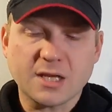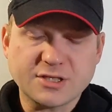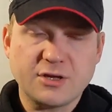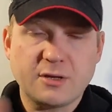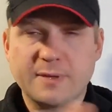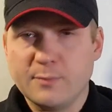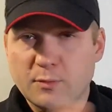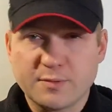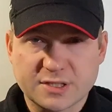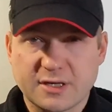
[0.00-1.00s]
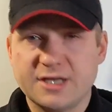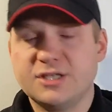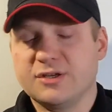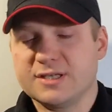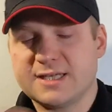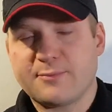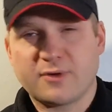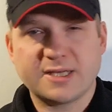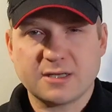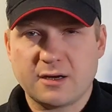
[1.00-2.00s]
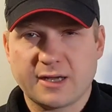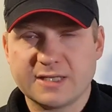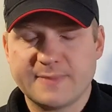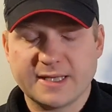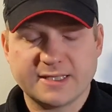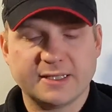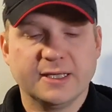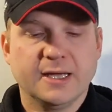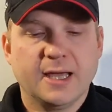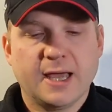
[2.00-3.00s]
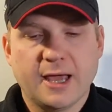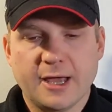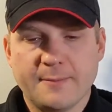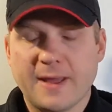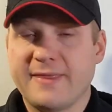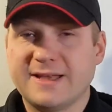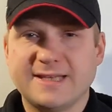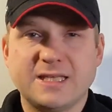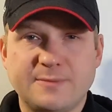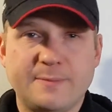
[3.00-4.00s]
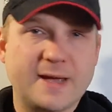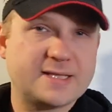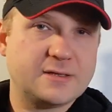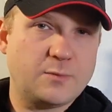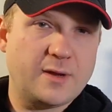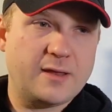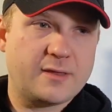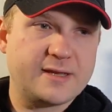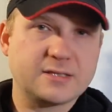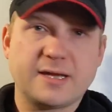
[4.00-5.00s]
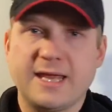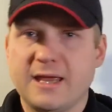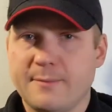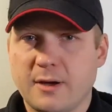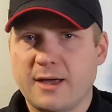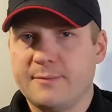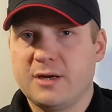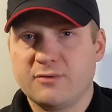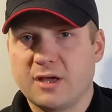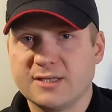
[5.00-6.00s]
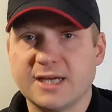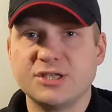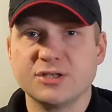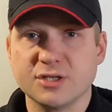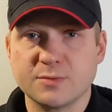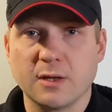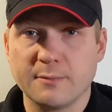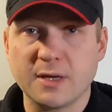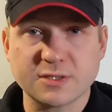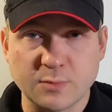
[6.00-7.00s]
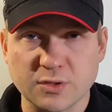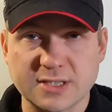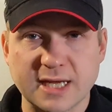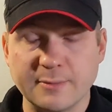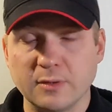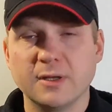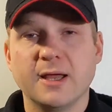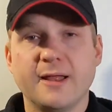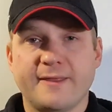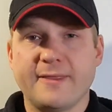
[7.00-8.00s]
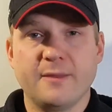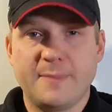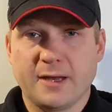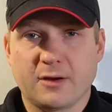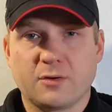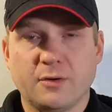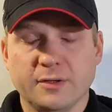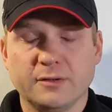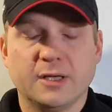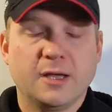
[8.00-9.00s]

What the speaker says: So you can be more precise, you can separate targets better, and they tend to be better with things like EMI and mineralization as well, much more stable than the bigger coil.